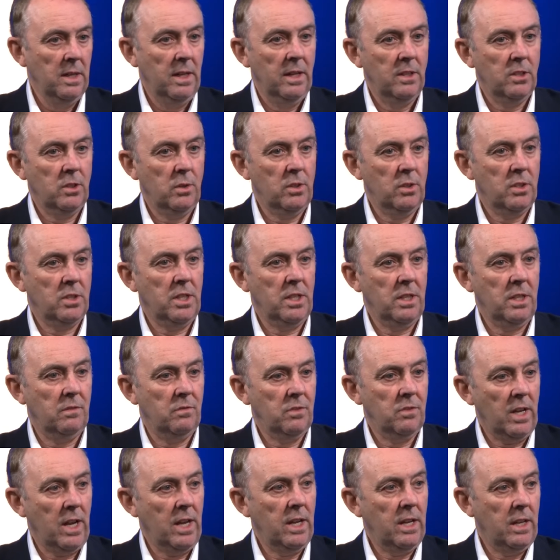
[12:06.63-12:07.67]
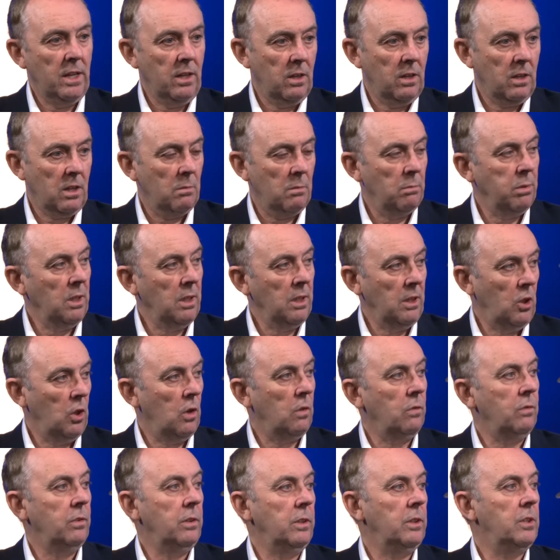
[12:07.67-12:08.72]
So instead of taking it completely
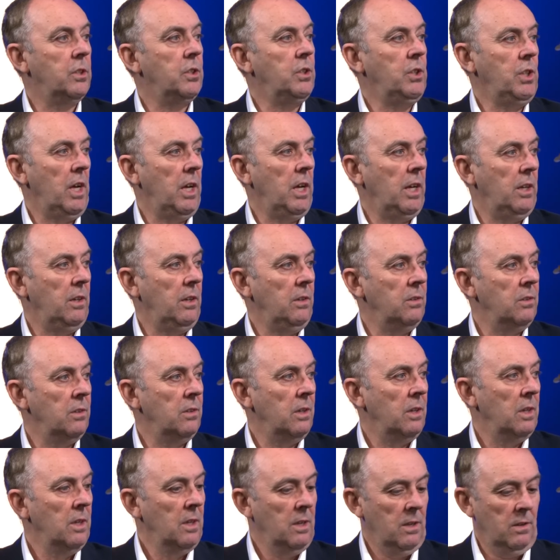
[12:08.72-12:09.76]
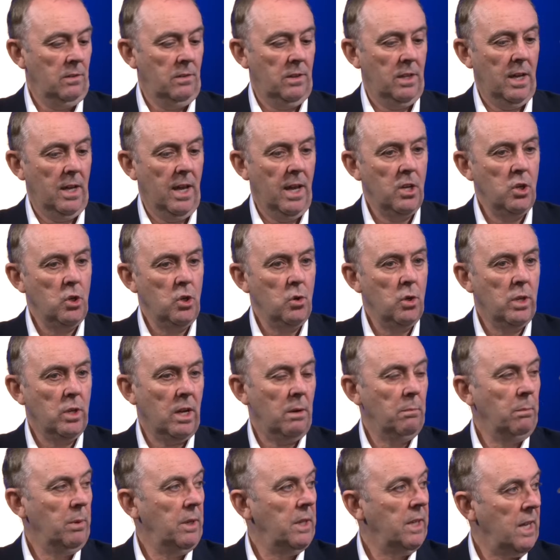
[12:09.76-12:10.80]
off the exchange, a new
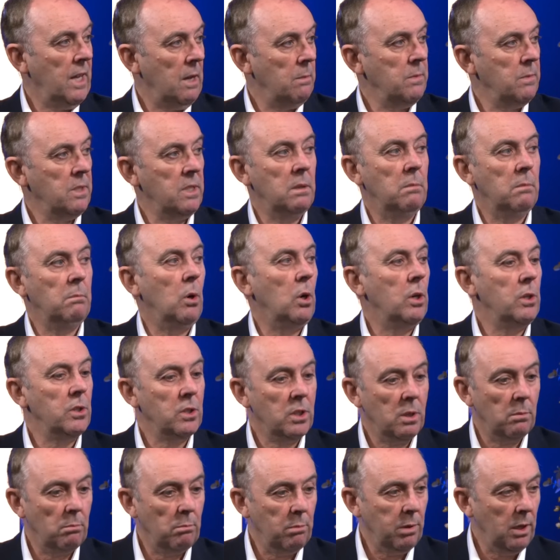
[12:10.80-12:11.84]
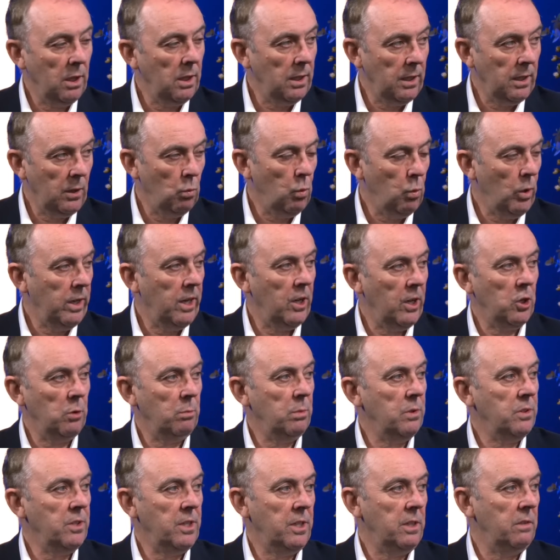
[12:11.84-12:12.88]
company comes in and buys completely
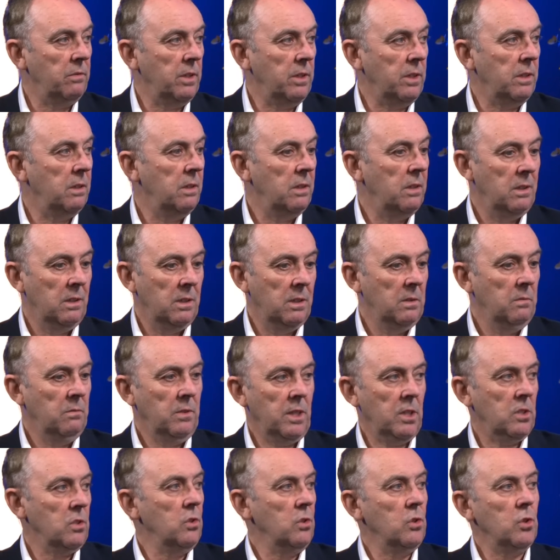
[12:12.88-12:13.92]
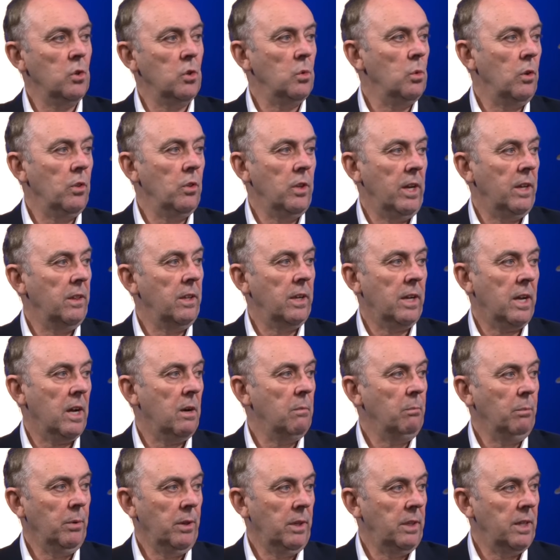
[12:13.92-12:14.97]
100% of it, doesn't do what the other
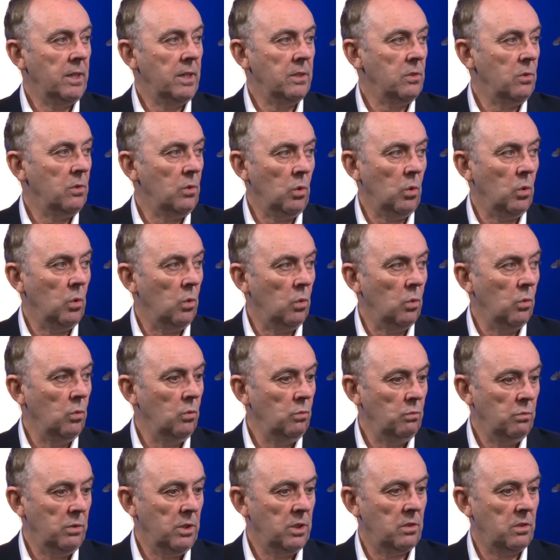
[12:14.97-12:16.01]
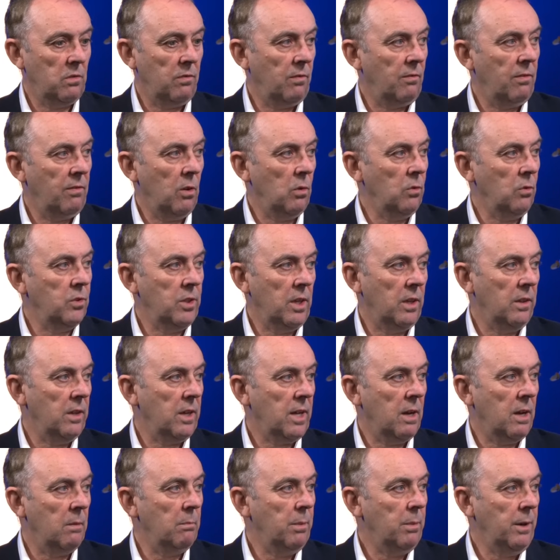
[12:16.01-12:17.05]
company does at all, just folds the other
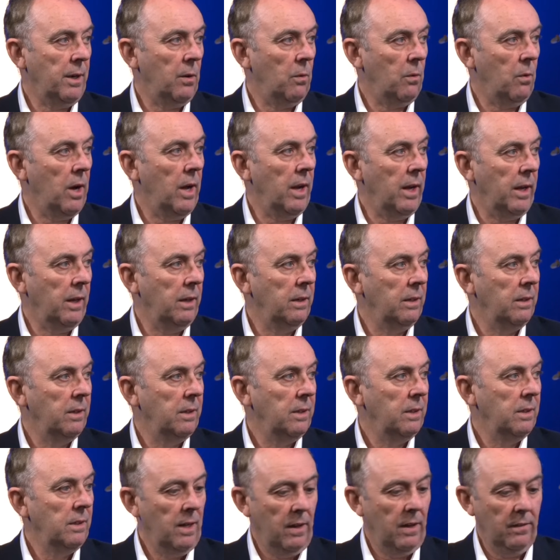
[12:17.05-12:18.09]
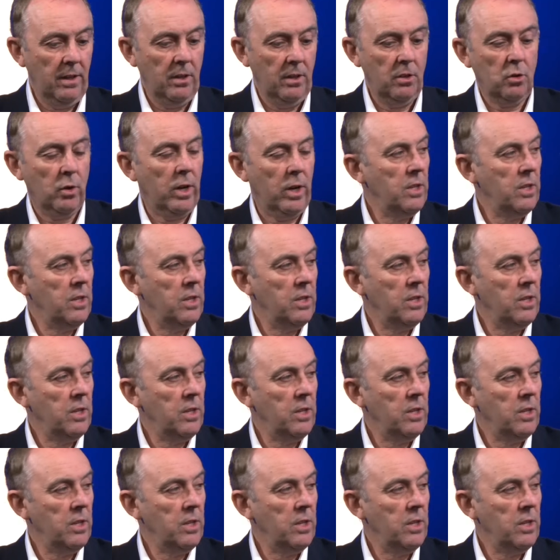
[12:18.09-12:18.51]
company away, and then trades on.